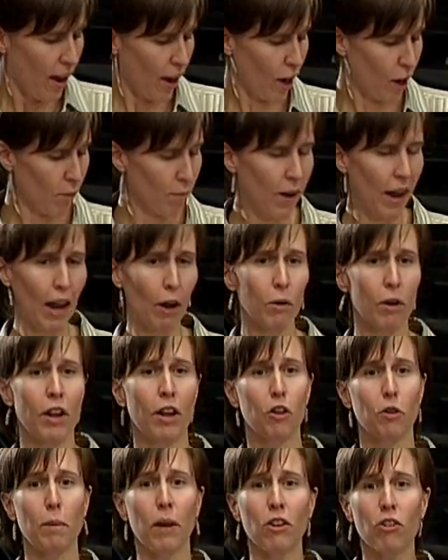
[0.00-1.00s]
Um, I would
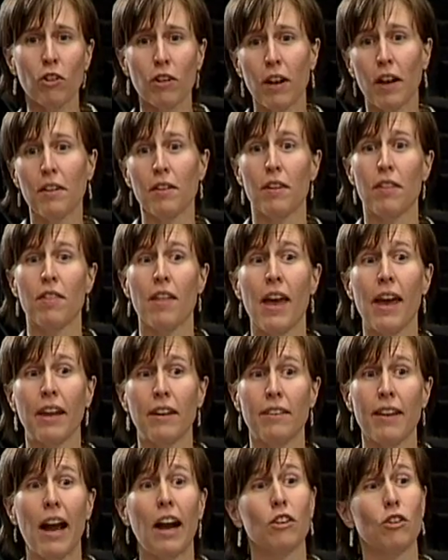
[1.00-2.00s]
especially like to
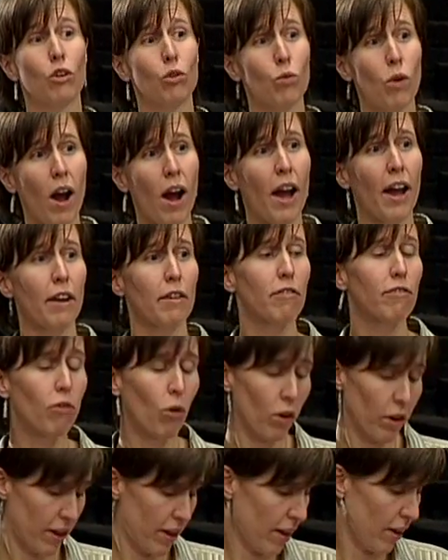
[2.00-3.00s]
thank Dr. Rai
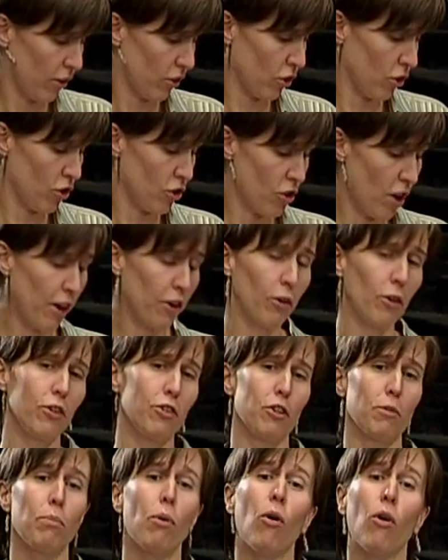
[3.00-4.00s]
for his
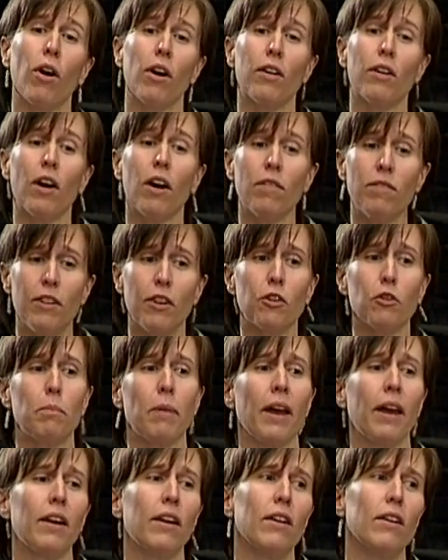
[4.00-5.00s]
generous support of this
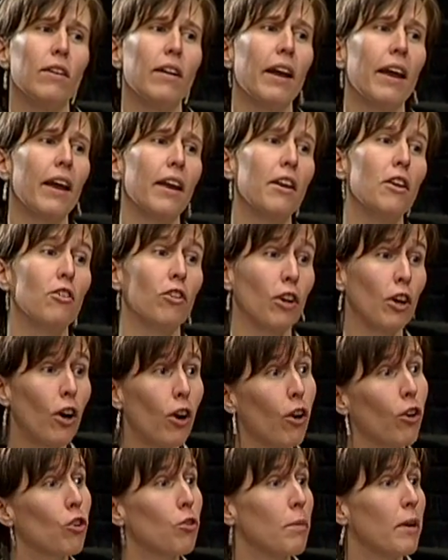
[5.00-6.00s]
panel and his
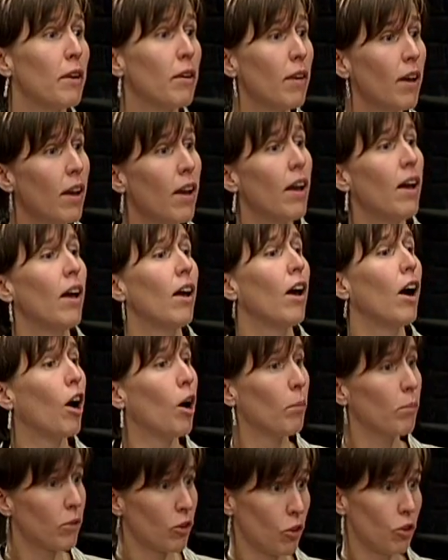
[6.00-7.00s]
encouragement
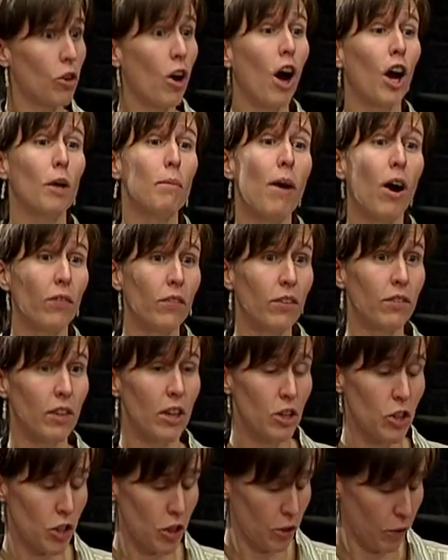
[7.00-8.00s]
um, to talk about this
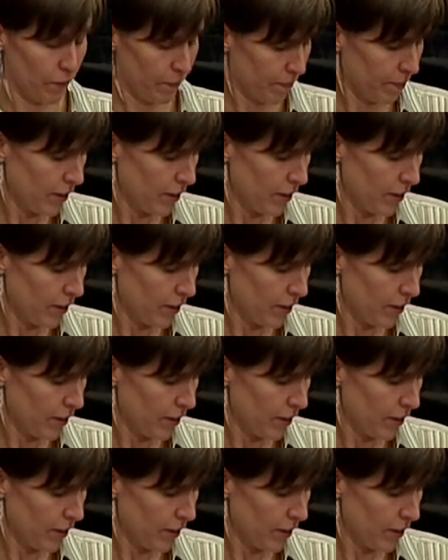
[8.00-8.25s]
issue.